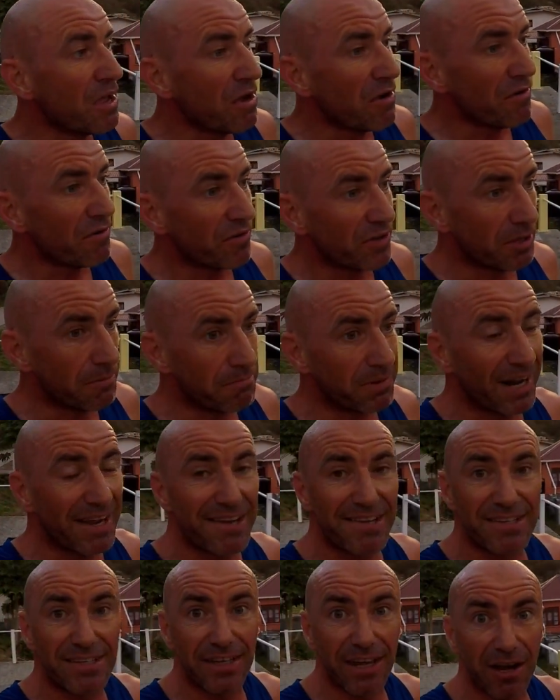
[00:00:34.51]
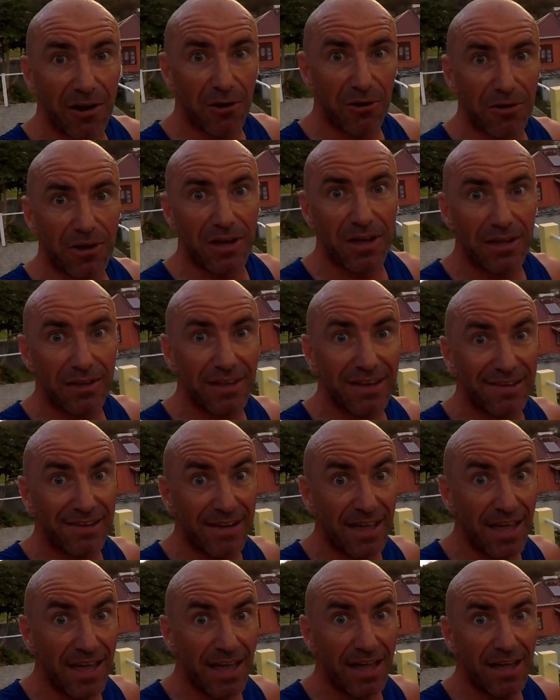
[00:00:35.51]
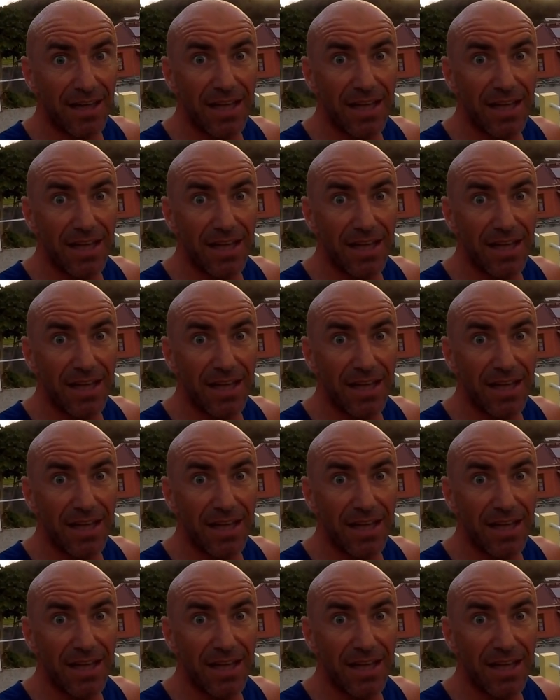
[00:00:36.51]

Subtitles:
for the place to go this year